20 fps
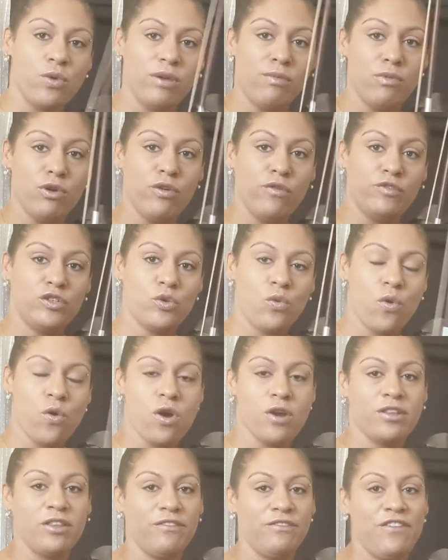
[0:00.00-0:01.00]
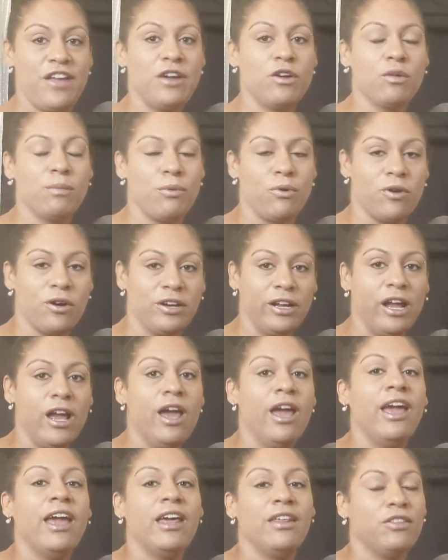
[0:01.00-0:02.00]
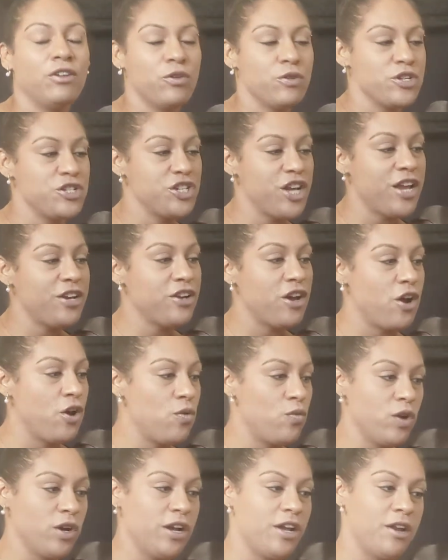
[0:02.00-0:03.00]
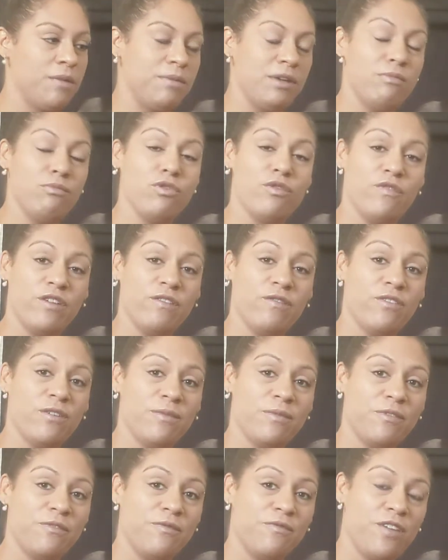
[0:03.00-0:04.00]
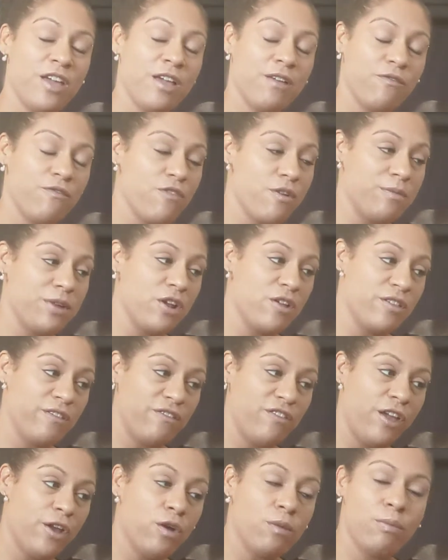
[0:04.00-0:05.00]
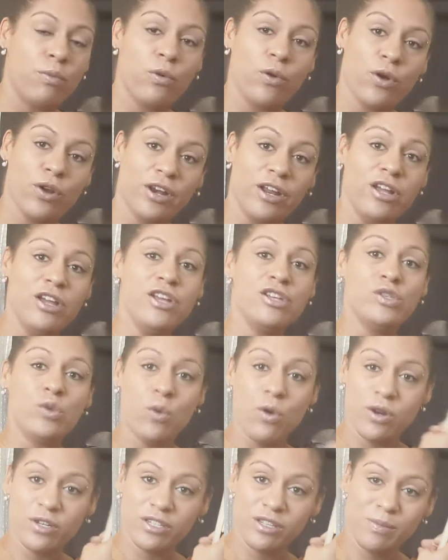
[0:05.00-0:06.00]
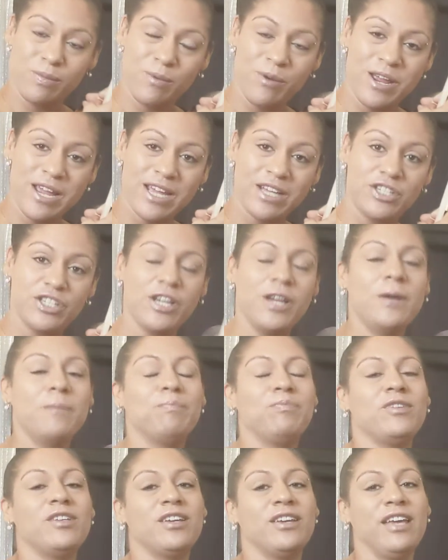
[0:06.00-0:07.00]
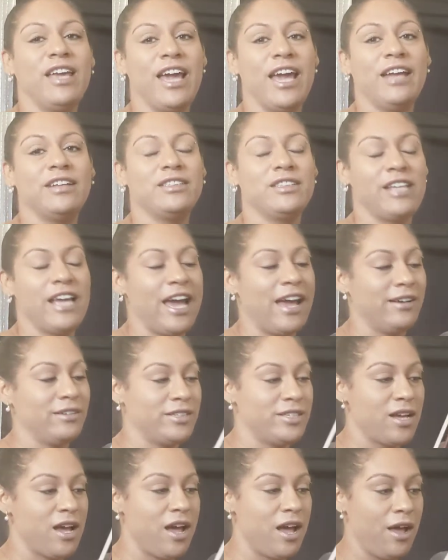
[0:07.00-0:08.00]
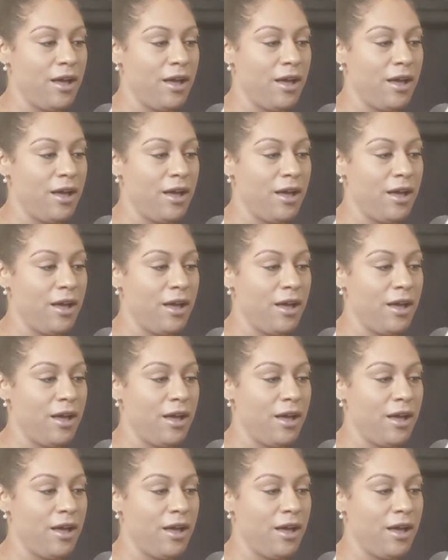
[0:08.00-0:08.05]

we move toward the fingerboard. In the crescendo, we're going to be moving from near the fingerboard towards the bridge to get that